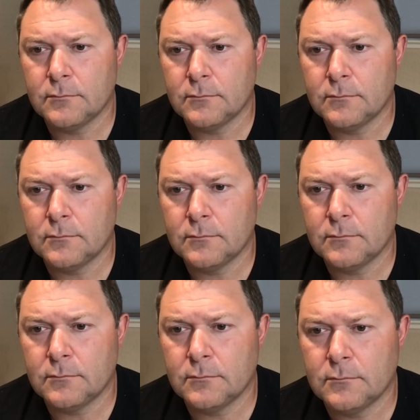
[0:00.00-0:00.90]

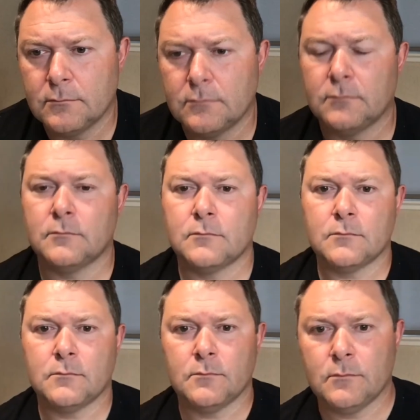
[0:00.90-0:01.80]

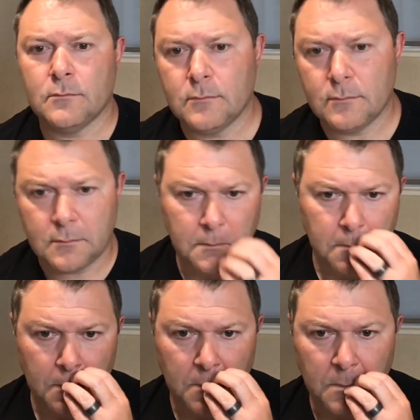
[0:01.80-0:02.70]

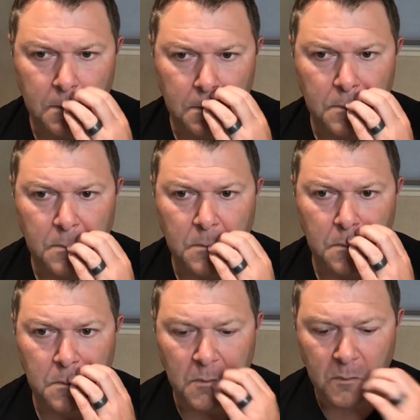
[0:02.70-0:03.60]

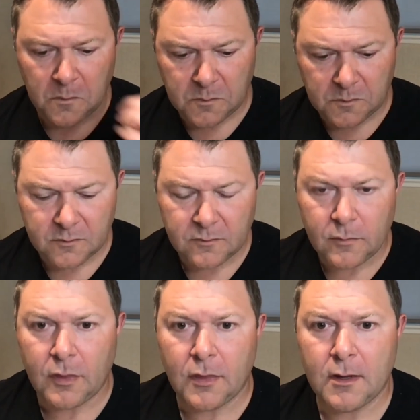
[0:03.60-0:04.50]

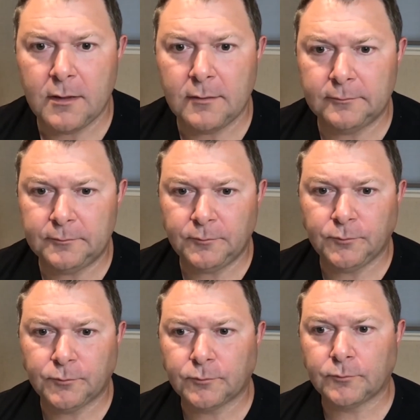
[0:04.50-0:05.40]

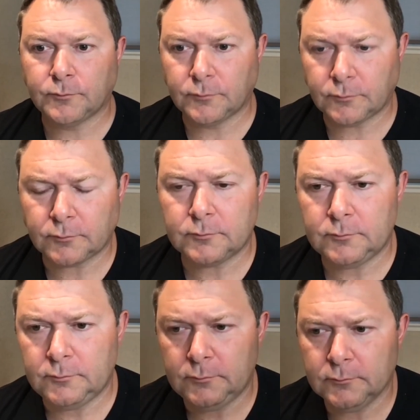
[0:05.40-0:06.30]

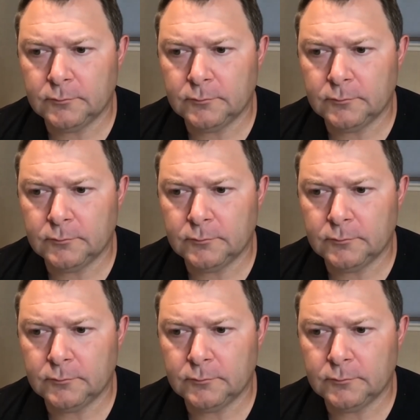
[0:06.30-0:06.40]
This person isn't speaking.